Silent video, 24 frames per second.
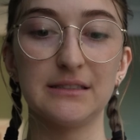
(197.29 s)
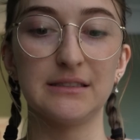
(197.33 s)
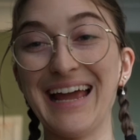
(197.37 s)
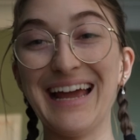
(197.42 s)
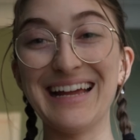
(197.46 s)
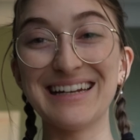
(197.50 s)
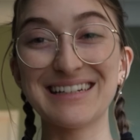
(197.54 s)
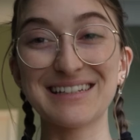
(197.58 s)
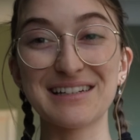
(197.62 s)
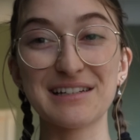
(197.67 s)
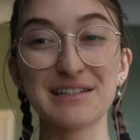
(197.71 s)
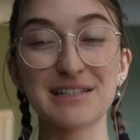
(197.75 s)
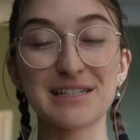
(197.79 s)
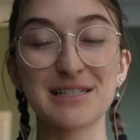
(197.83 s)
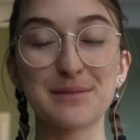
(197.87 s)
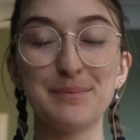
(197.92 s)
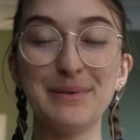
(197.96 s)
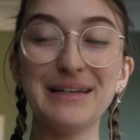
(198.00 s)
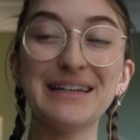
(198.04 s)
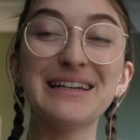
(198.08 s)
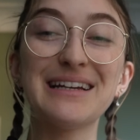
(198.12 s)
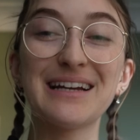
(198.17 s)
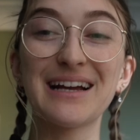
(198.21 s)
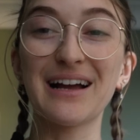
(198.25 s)
And
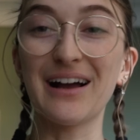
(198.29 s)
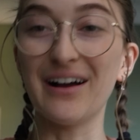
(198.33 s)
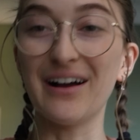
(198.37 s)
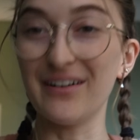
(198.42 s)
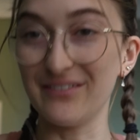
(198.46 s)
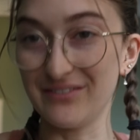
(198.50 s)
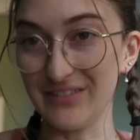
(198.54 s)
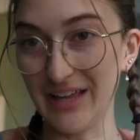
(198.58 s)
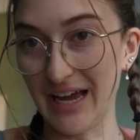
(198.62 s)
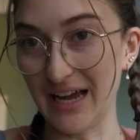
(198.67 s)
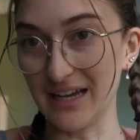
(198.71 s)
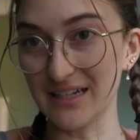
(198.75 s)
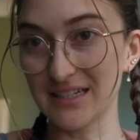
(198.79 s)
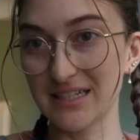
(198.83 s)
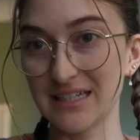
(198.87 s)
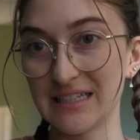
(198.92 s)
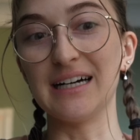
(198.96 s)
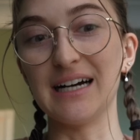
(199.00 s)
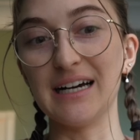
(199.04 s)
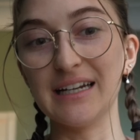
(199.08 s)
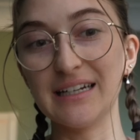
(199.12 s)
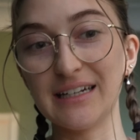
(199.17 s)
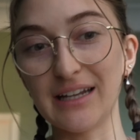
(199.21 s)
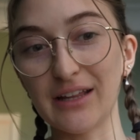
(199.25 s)
speaking of that,
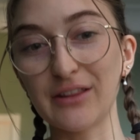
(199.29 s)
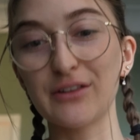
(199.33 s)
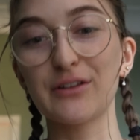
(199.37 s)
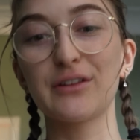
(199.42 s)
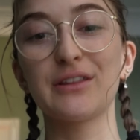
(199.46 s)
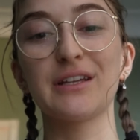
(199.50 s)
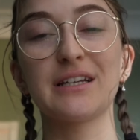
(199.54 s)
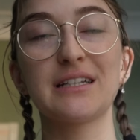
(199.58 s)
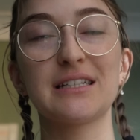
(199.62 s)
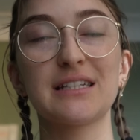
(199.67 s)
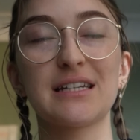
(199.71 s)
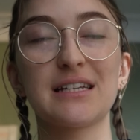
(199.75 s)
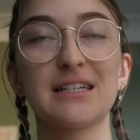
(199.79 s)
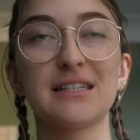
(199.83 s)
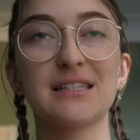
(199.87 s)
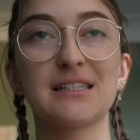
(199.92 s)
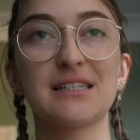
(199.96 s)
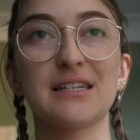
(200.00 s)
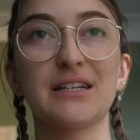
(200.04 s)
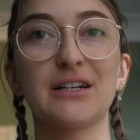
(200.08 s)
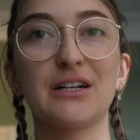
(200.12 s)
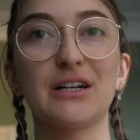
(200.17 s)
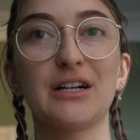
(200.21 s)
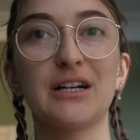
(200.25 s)
another thing to
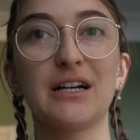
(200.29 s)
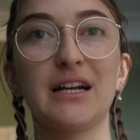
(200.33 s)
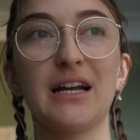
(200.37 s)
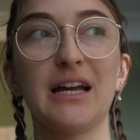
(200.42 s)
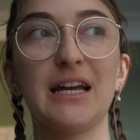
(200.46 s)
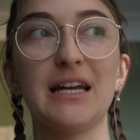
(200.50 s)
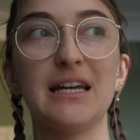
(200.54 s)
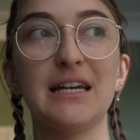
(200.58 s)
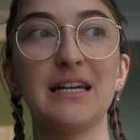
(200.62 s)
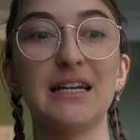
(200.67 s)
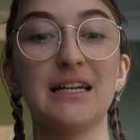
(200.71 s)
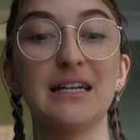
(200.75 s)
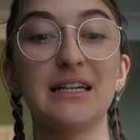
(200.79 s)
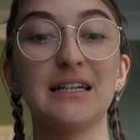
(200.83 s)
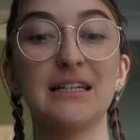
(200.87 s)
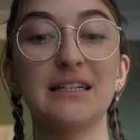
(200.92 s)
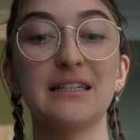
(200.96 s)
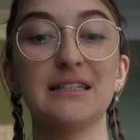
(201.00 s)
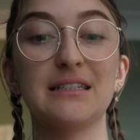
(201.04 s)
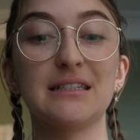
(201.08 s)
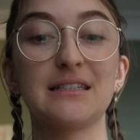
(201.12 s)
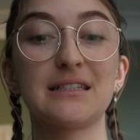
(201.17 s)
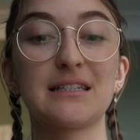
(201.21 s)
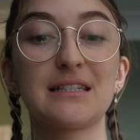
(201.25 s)
consider
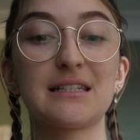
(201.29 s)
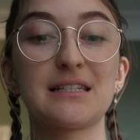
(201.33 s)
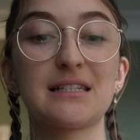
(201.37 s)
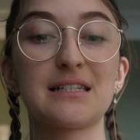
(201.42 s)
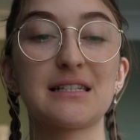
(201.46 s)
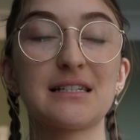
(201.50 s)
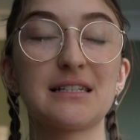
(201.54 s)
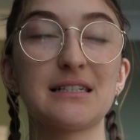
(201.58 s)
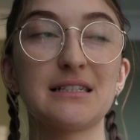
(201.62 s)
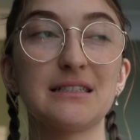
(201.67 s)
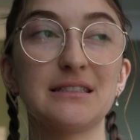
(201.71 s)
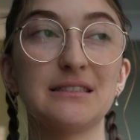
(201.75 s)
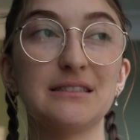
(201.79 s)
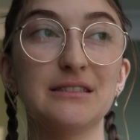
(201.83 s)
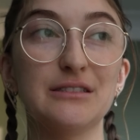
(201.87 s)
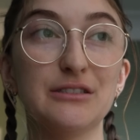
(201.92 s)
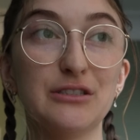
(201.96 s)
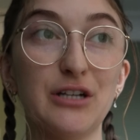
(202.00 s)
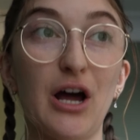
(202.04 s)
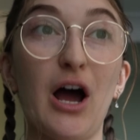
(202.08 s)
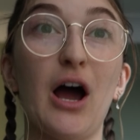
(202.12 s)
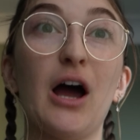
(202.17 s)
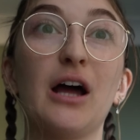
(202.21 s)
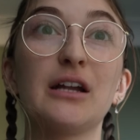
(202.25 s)
is
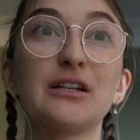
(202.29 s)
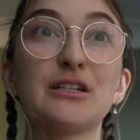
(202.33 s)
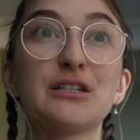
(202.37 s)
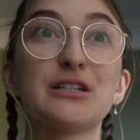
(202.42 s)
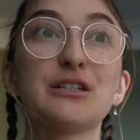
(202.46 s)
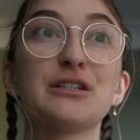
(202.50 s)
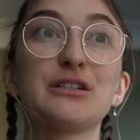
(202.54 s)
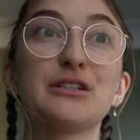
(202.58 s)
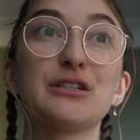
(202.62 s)
not